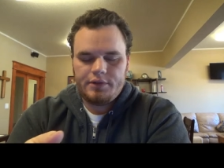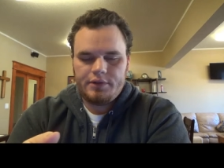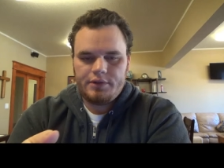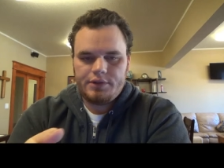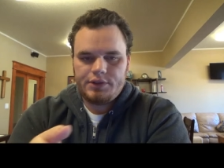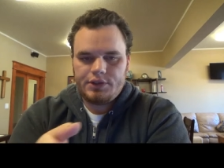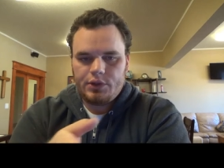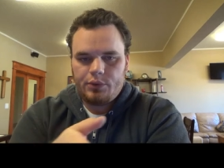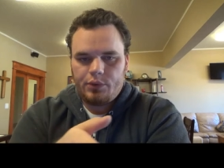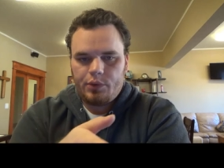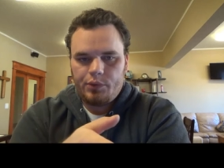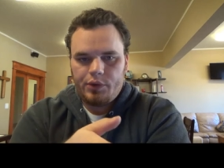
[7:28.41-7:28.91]

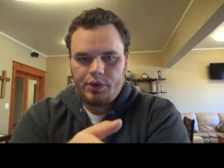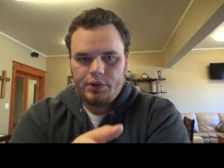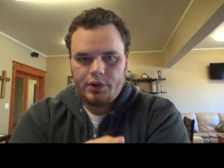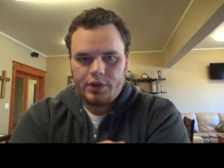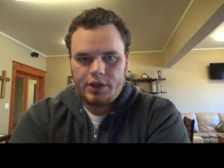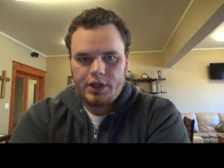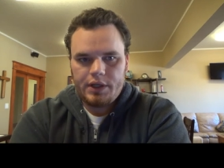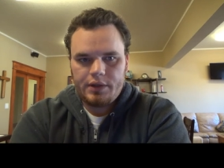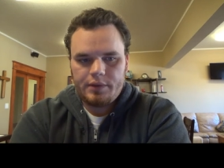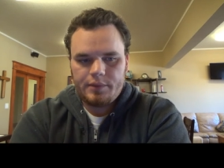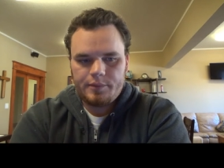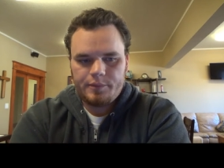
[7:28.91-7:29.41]
So when we
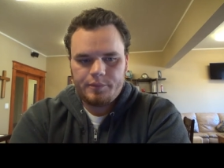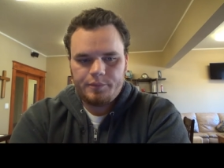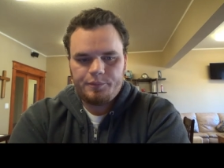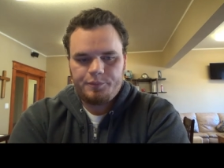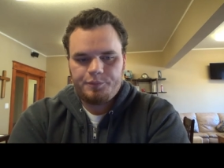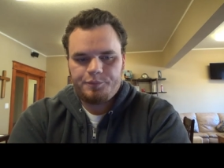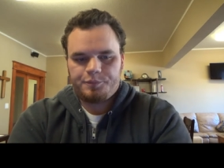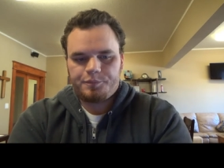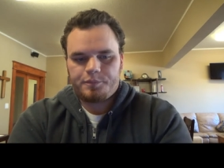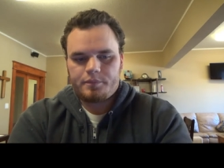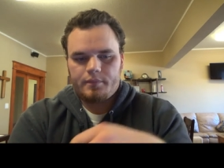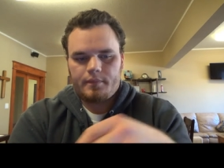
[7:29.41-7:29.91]
look at
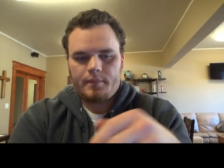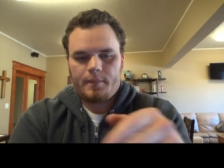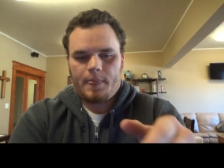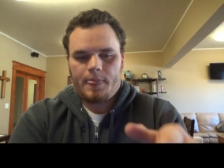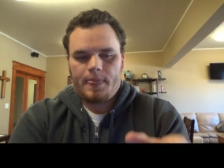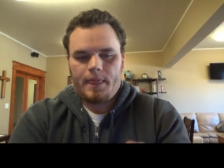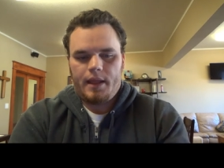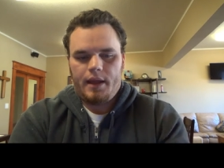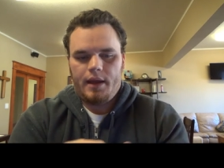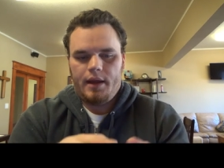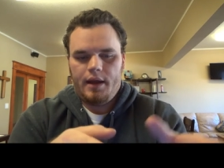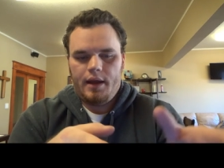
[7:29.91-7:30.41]

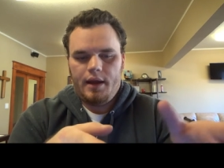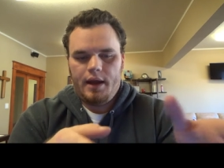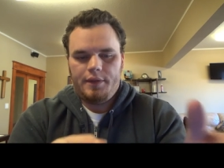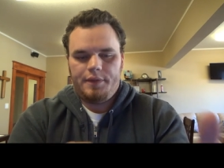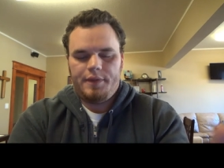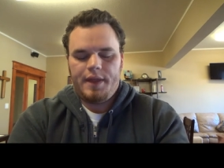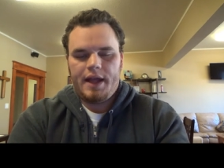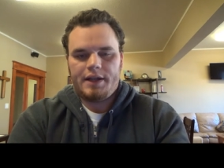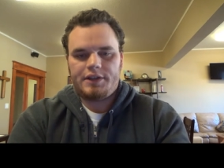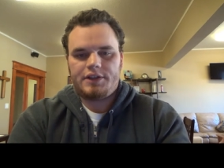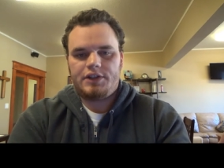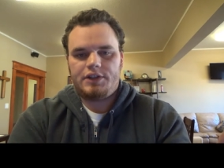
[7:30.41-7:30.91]
at
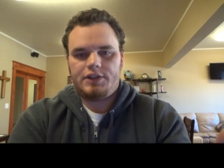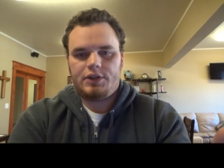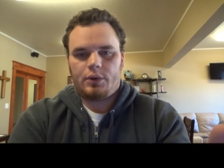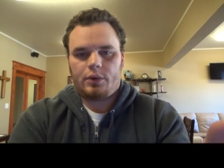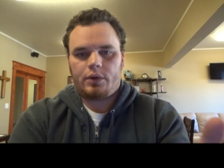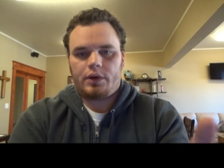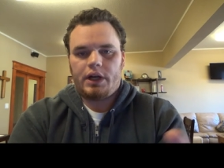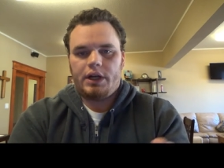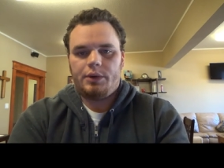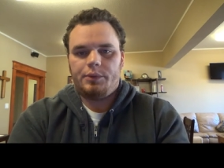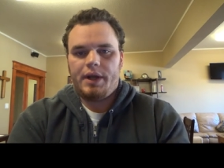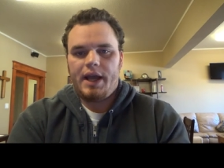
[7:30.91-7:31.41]
that
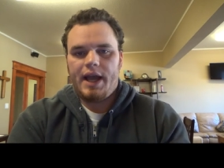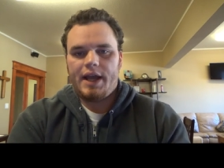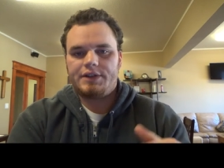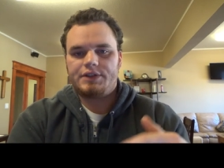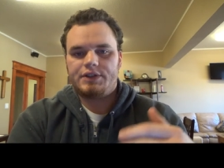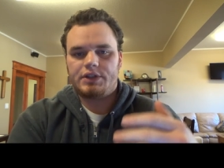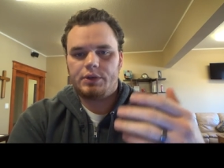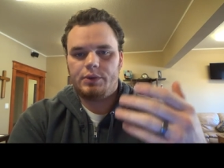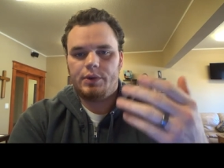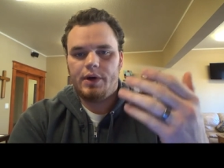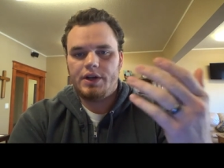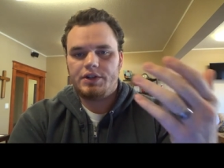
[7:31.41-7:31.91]
story and we ask
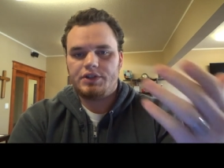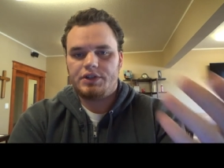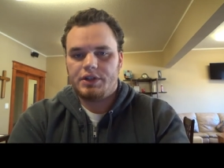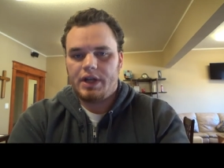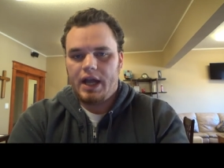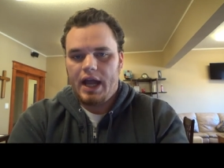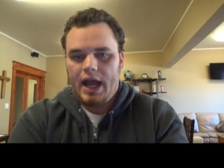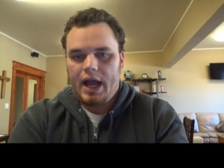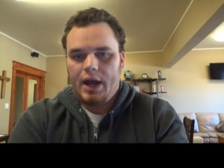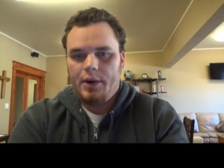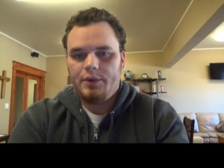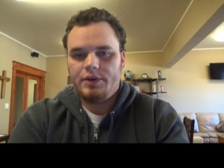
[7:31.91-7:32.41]
the question,
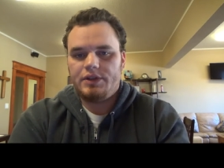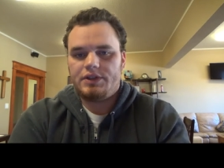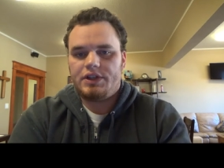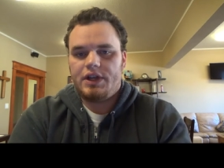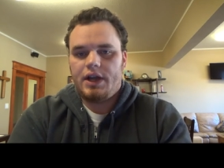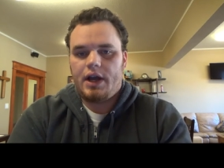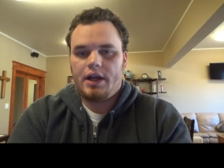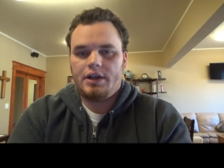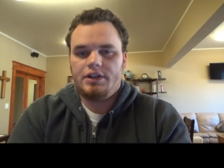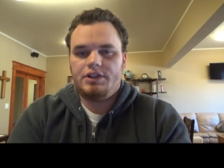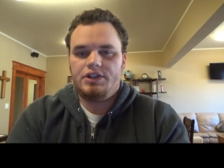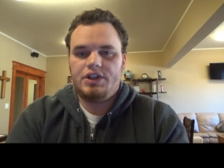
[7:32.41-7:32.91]
how is
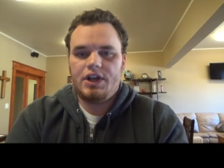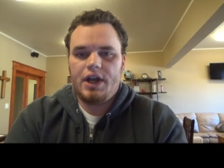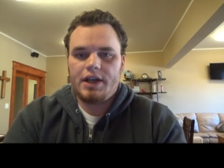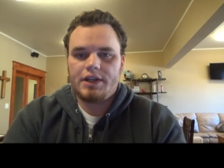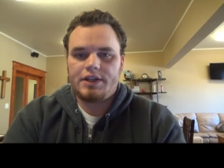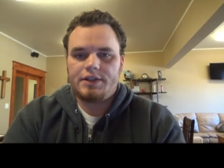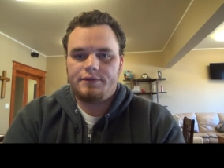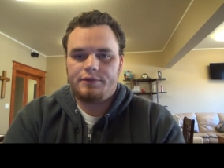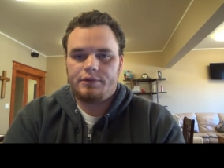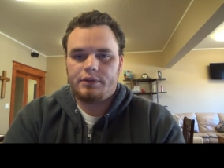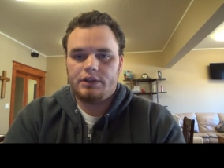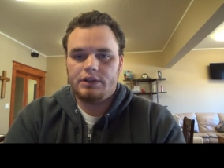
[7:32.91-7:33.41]
God
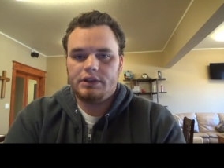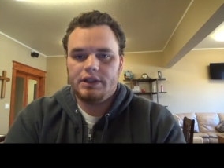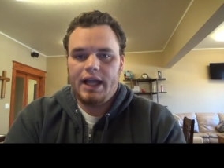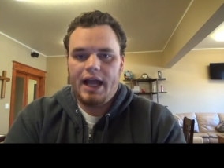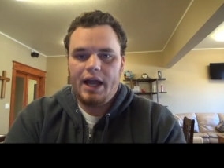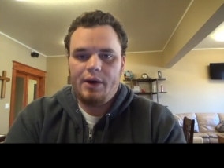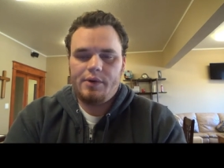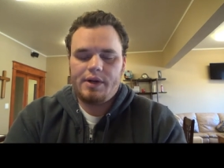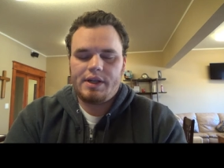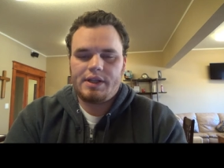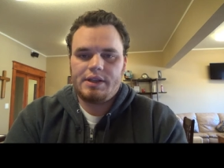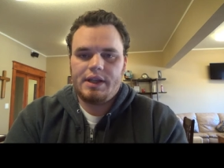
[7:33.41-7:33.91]
just for
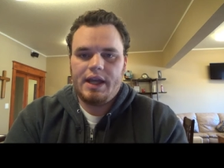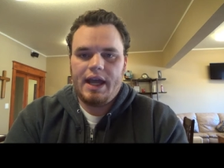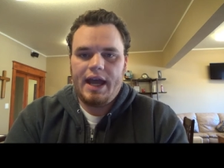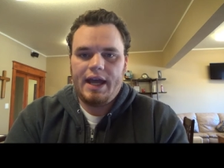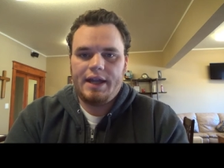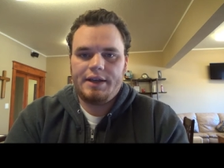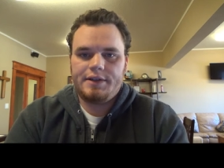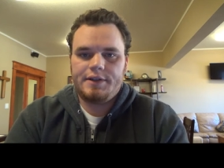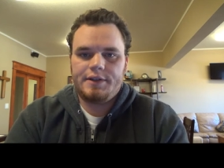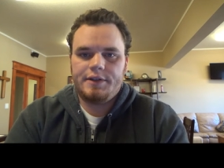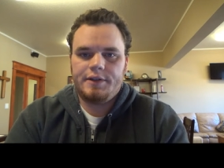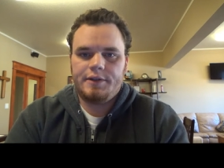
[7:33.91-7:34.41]
allowing
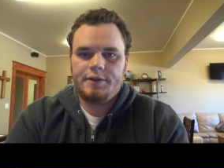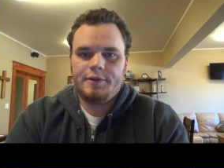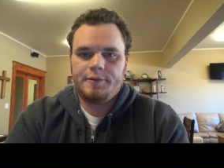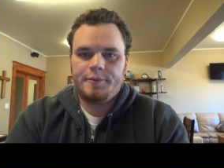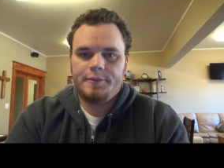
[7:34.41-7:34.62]
that?